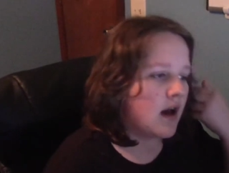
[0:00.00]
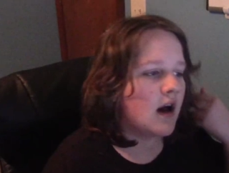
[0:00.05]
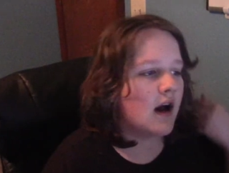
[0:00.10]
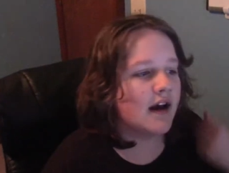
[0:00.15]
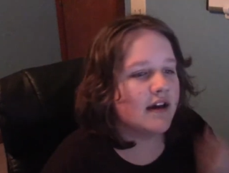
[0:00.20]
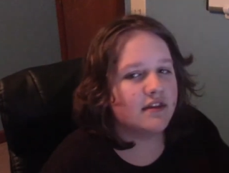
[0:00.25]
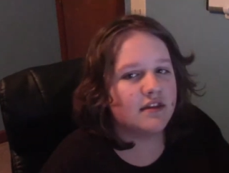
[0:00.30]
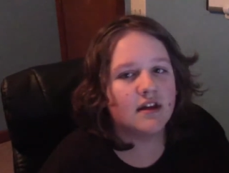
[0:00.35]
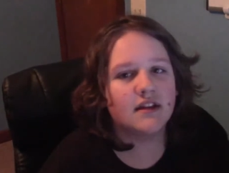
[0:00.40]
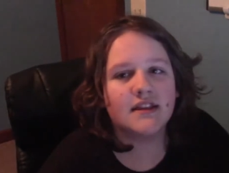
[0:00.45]

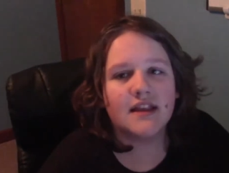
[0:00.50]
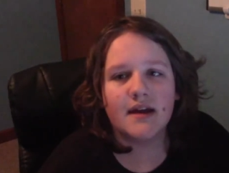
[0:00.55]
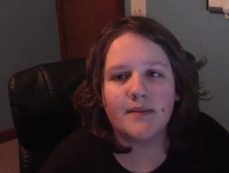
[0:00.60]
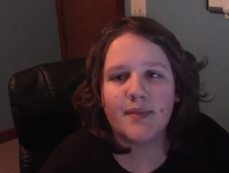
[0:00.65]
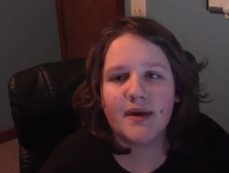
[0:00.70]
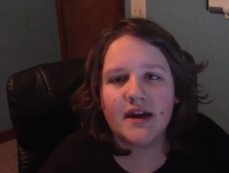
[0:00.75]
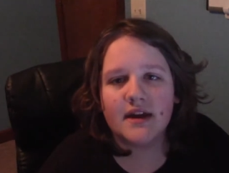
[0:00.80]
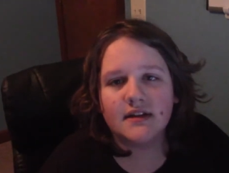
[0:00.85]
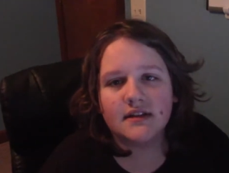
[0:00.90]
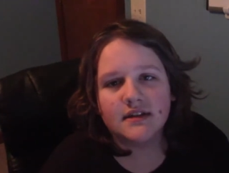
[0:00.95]
I thought that
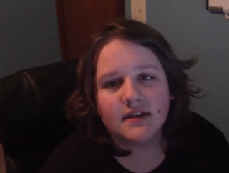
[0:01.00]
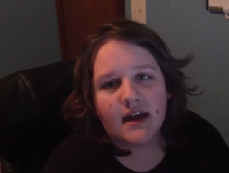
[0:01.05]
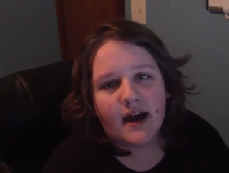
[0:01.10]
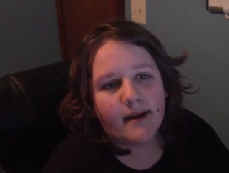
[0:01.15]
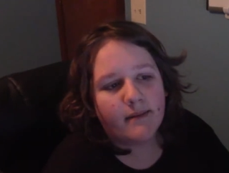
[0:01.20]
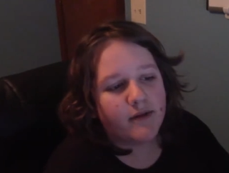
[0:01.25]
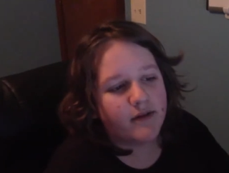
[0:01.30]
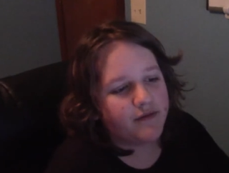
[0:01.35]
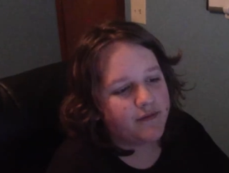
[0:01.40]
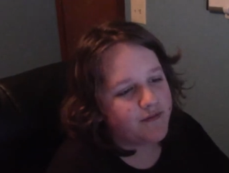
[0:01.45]
Pan's
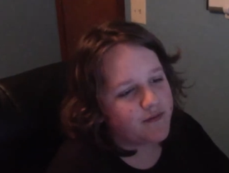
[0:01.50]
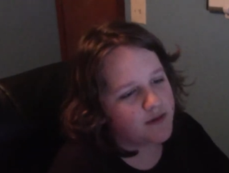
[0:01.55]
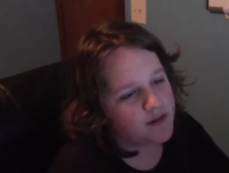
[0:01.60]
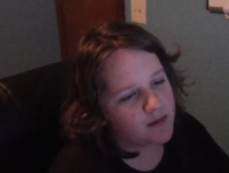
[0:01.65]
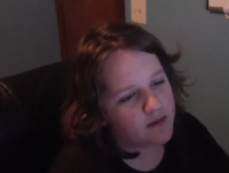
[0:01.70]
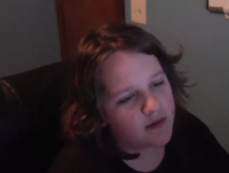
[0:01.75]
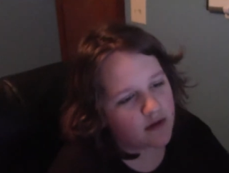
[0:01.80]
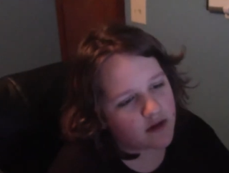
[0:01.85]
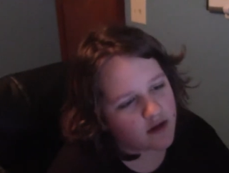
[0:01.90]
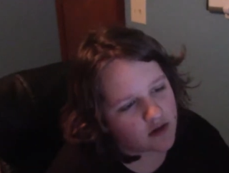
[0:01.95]
Labyrinth was
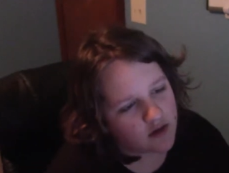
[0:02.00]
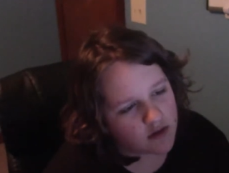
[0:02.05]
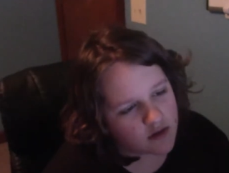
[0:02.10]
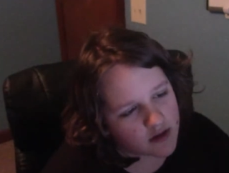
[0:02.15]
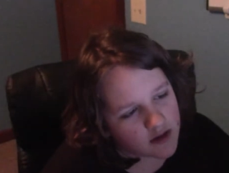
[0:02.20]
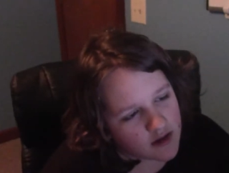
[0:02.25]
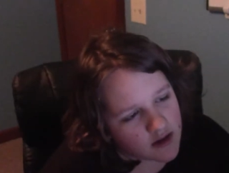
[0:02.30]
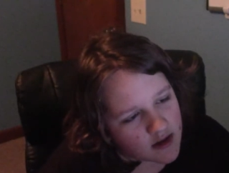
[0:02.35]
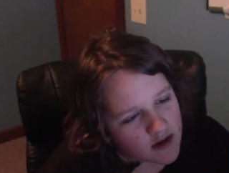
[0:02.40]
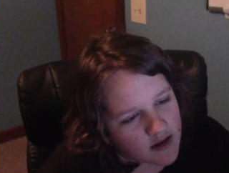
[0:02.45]
really
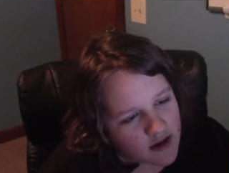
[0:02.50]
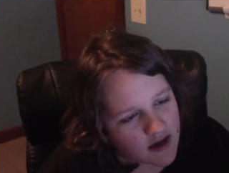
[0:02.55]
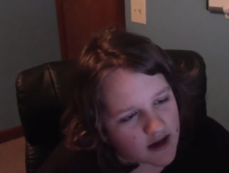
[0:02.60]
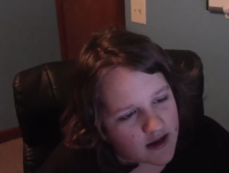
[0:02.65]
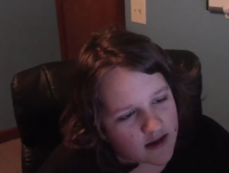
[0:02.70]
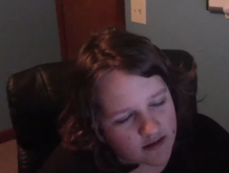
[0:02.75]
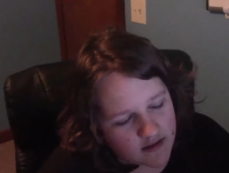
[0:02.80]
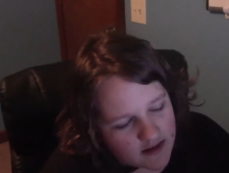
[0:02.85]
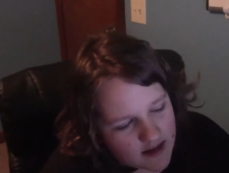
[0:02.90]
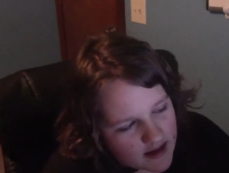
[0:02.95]
good,
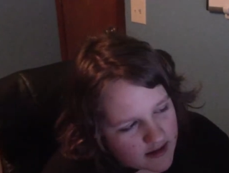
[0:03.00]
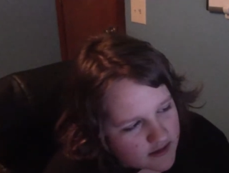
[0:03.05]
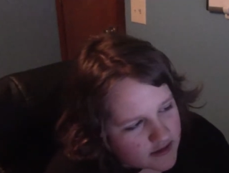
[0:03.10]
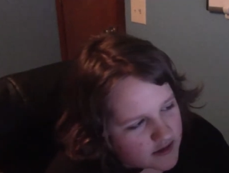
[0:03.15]
and that